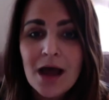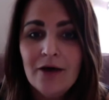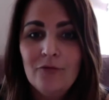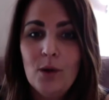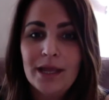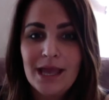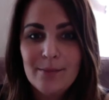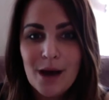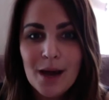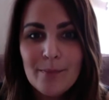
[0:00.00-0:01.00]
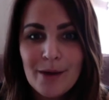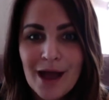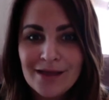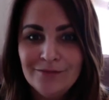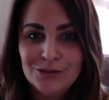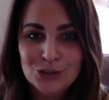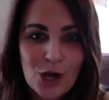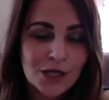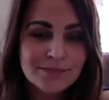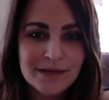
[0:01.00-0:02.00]
of what came up. I even
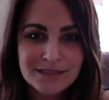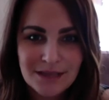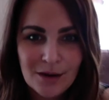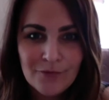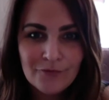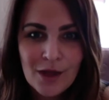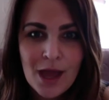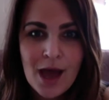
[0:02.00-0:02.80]
shocked myself.